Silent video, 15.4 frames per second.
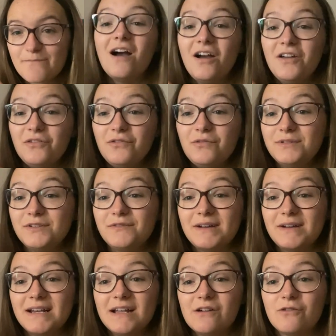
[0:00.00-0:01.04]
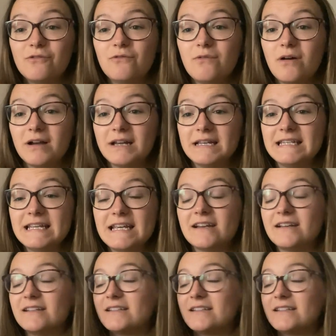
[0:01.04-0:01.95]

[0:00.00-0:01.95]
I thought it was a really cool idea.